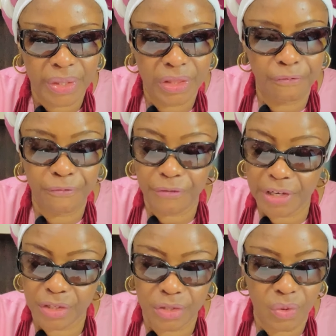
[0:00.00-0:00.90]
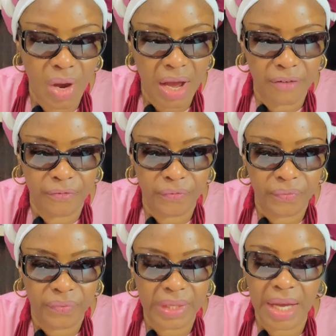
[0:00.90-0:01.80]
the friends you have
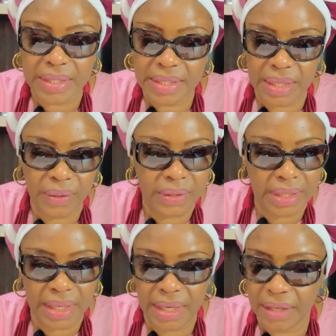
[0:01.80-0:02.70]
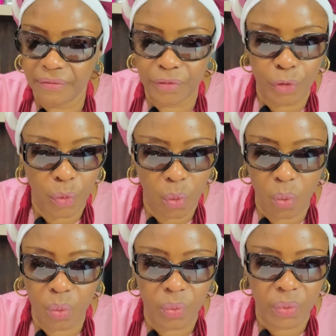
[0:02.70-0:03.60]
are still on that level. No.